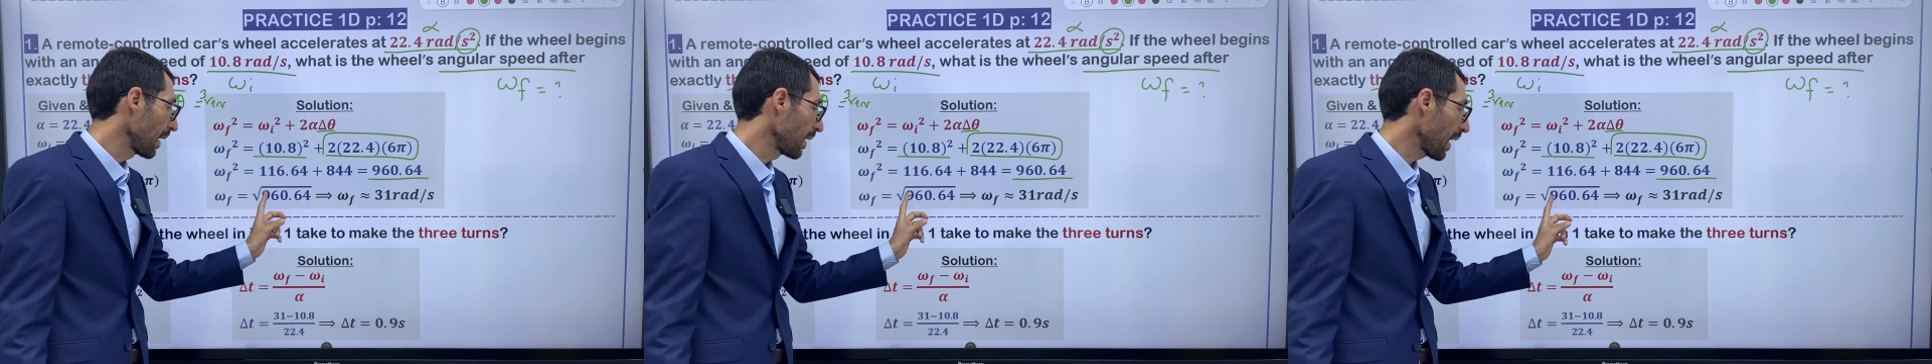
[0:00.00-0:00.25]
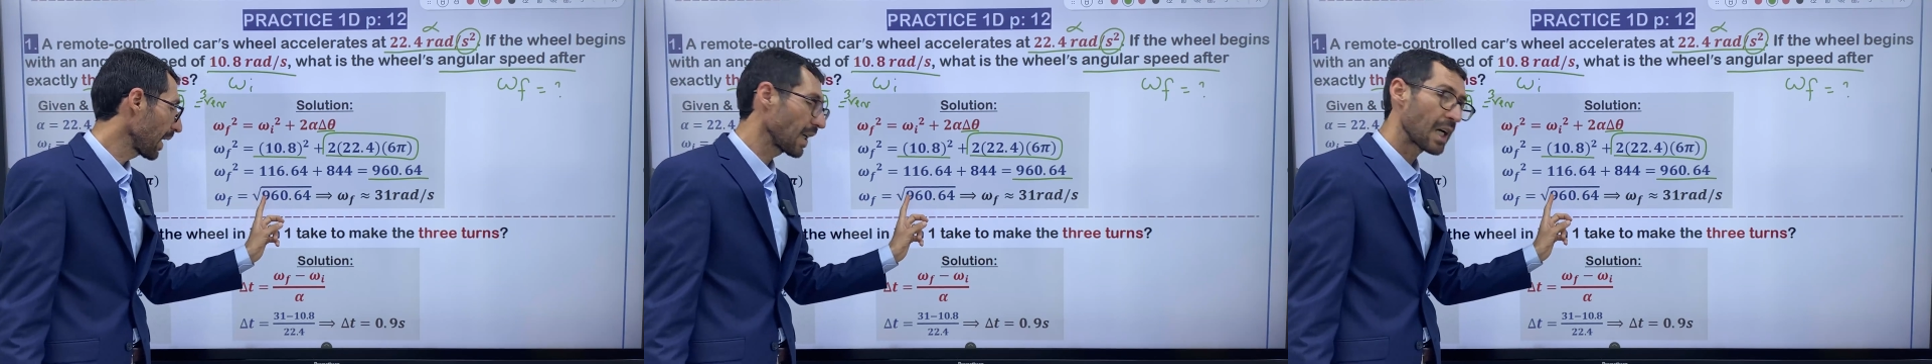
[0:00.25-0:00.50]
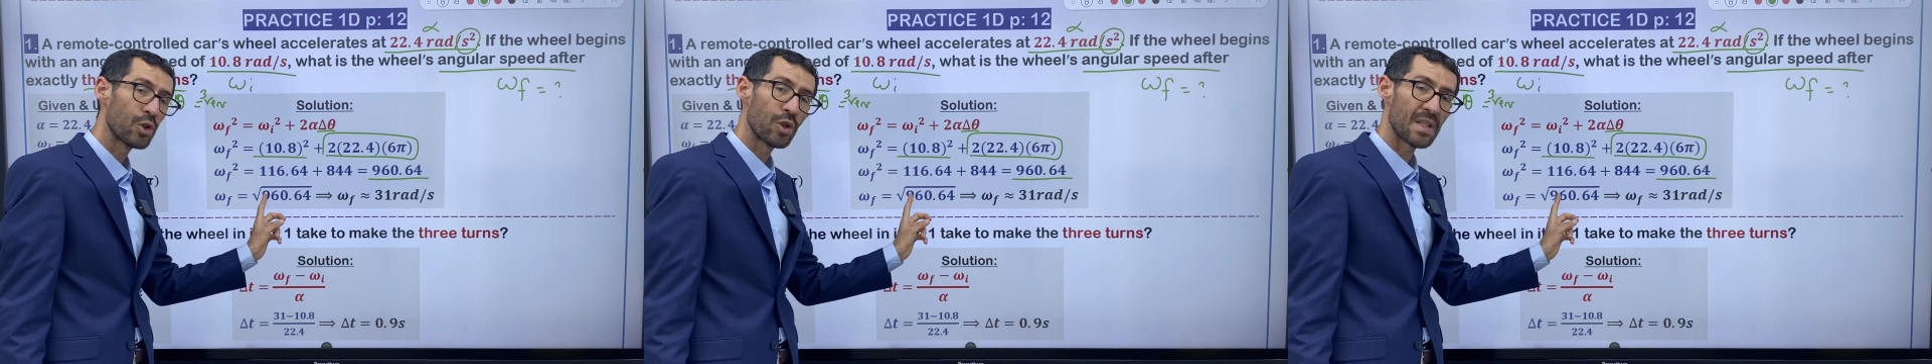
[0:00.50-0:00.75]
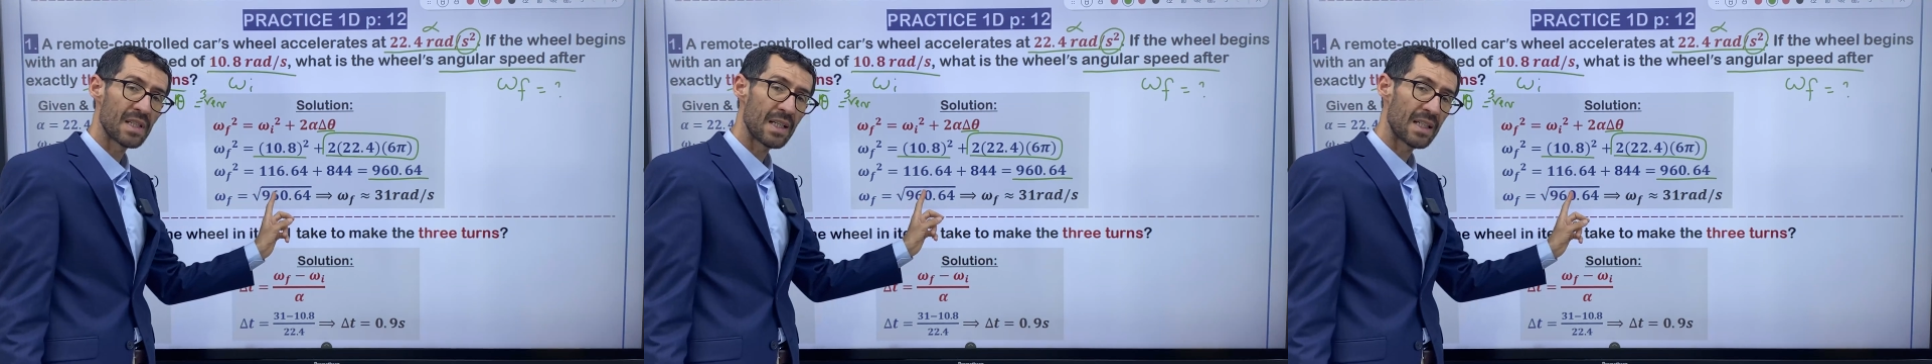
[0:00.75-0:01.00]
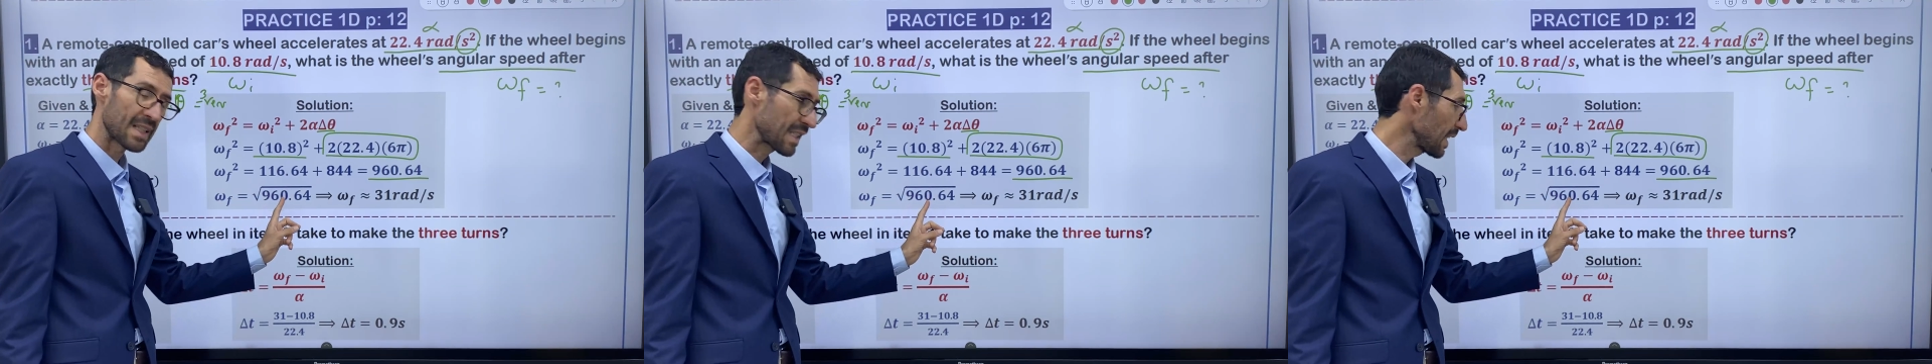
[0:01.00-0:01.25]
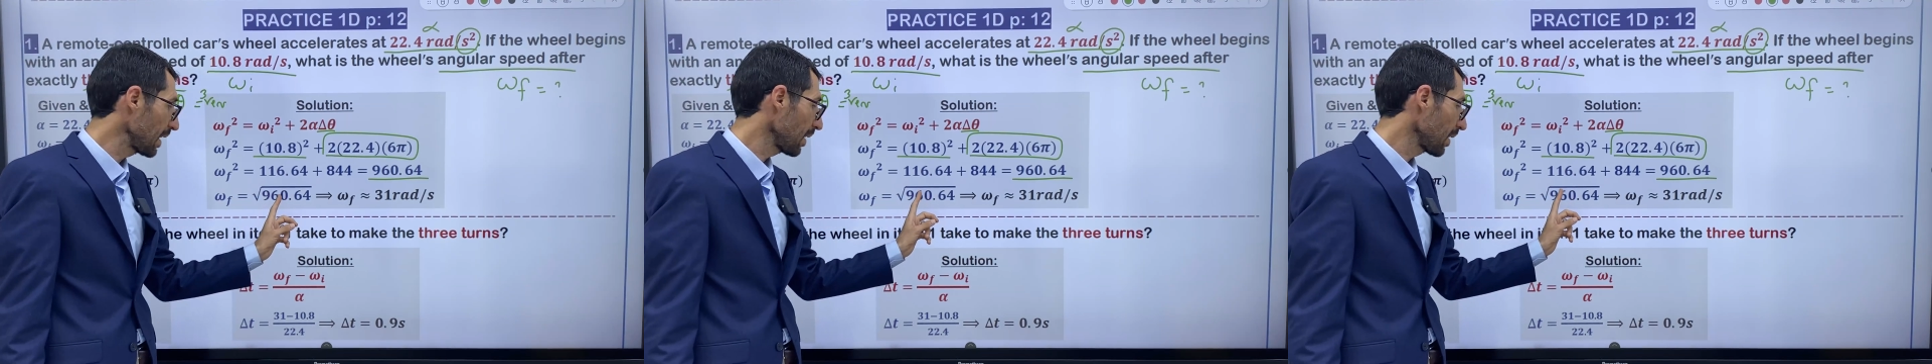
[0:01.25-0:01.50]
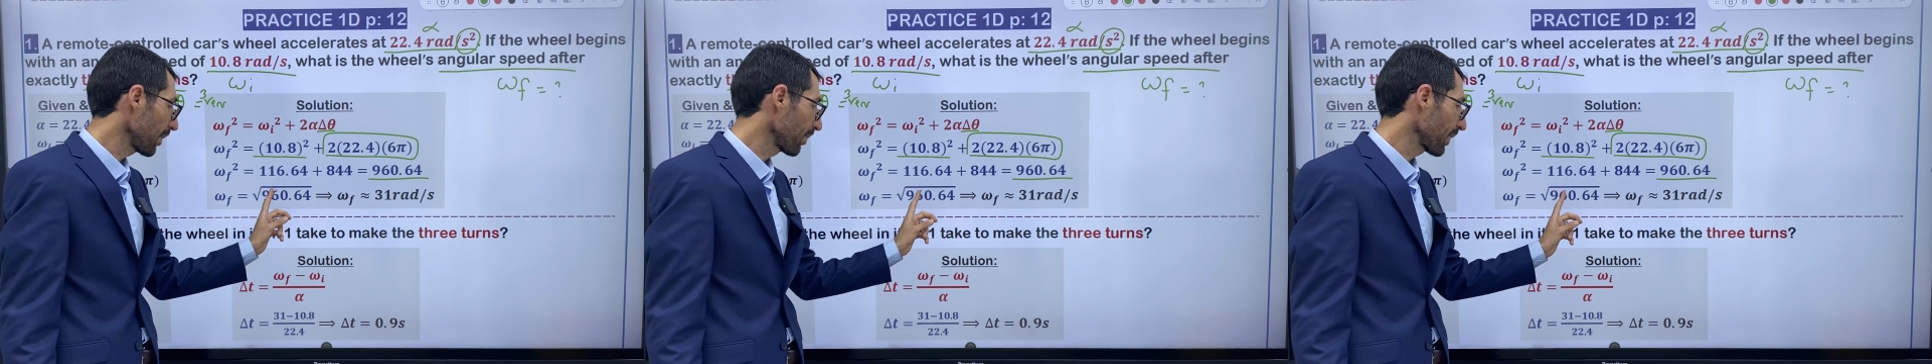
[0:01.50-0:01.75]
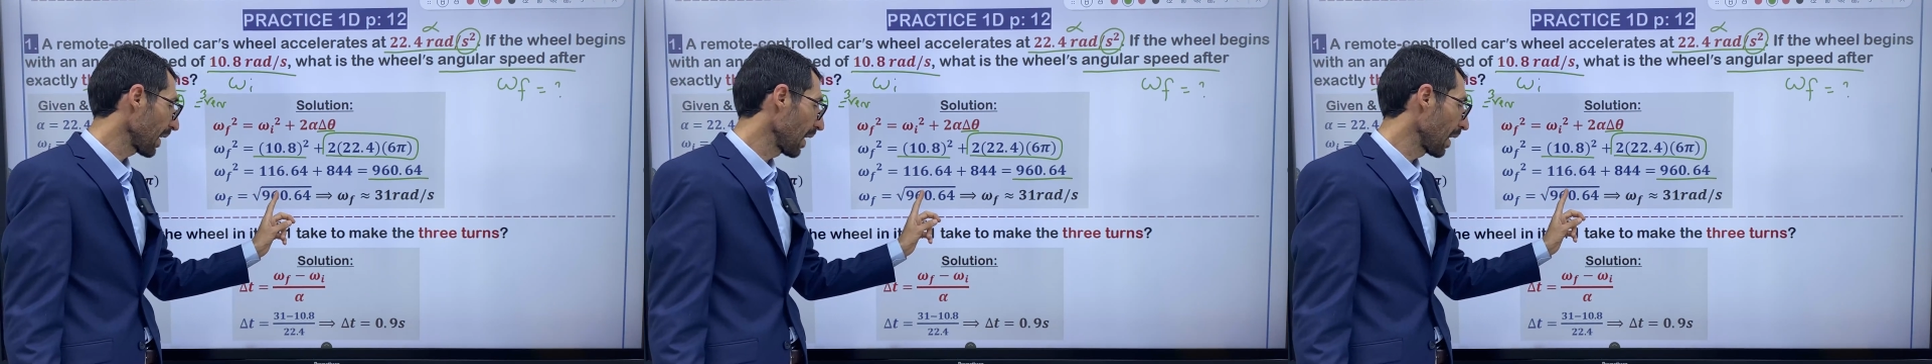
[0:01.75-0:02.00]

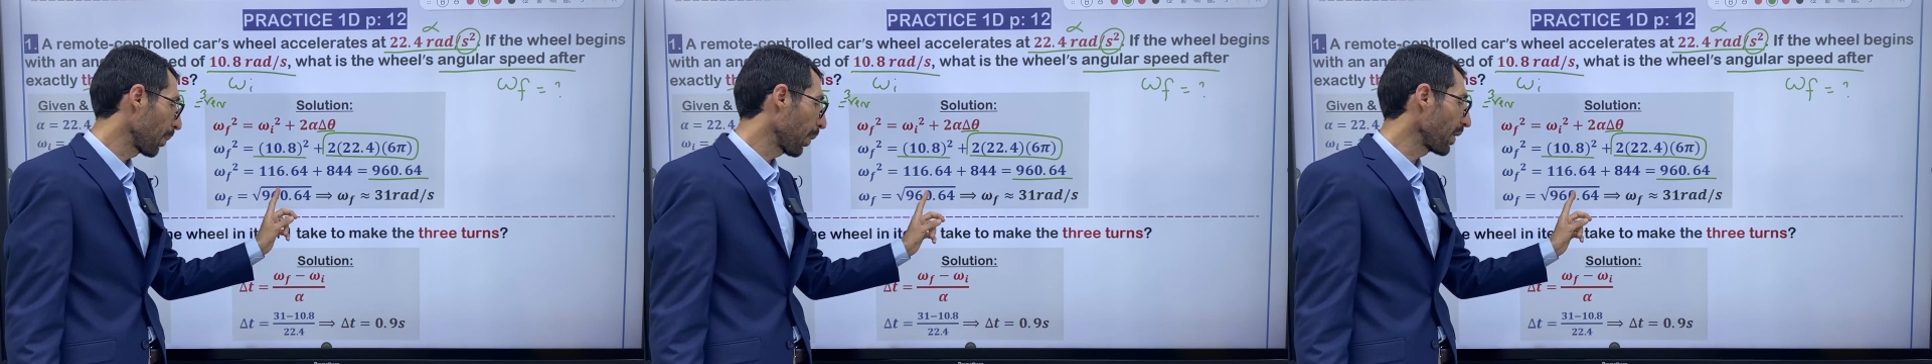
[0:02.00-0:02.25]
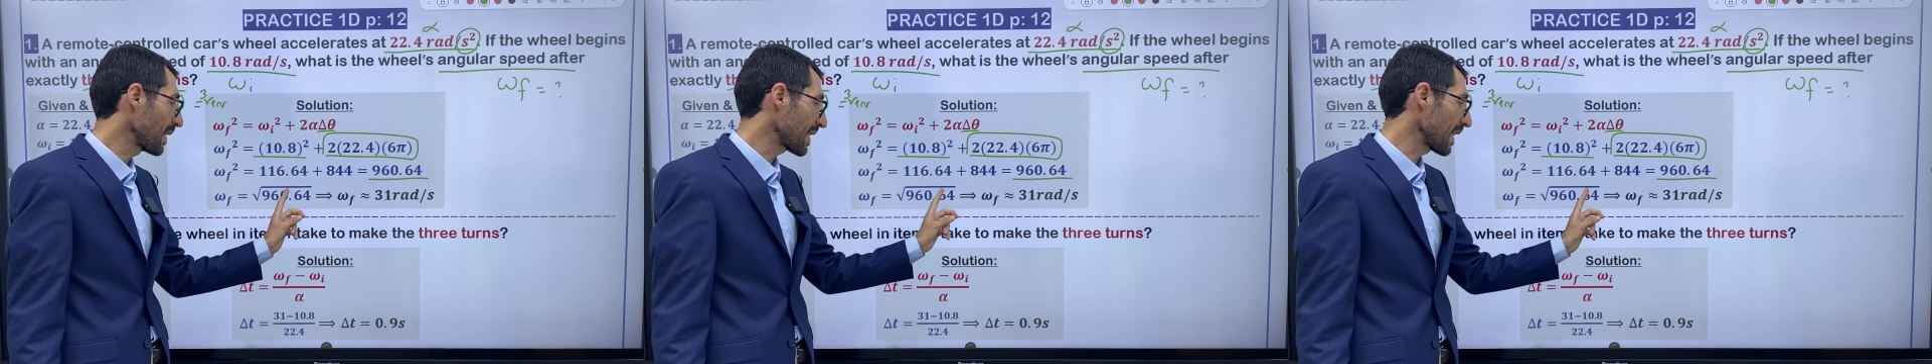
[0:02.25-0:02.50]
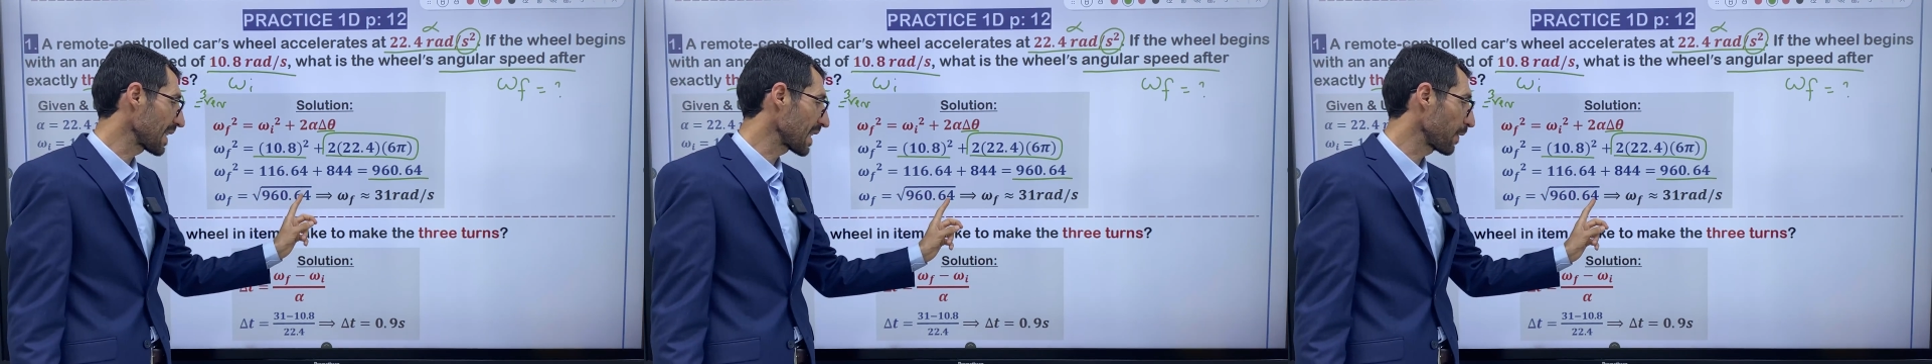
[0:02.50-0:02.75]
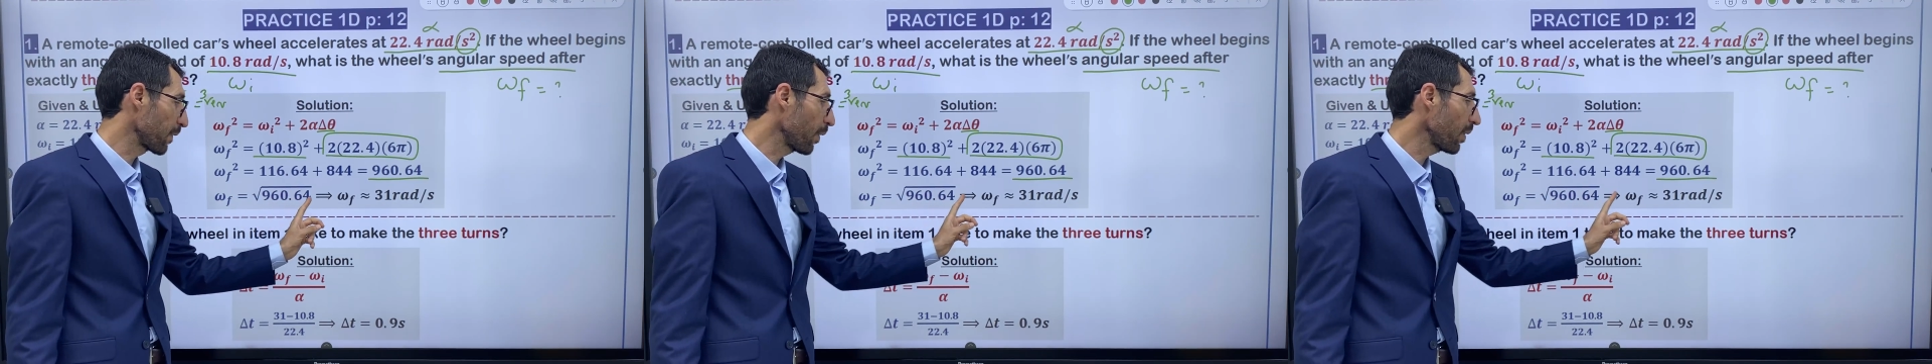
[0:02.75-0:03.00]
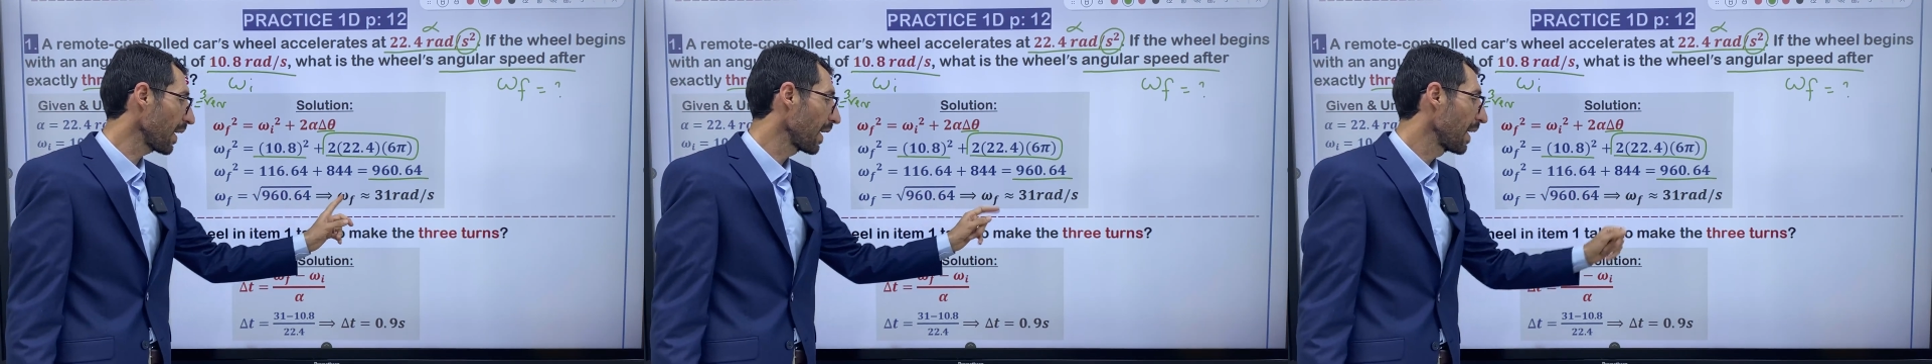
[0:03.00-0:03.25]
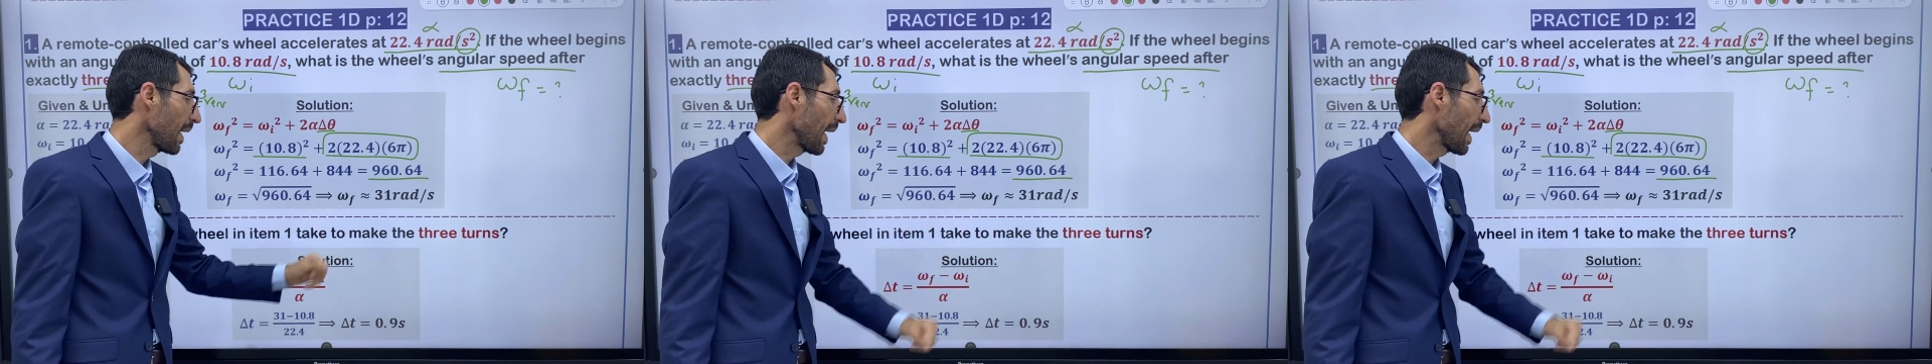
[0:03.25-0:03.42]
960.64.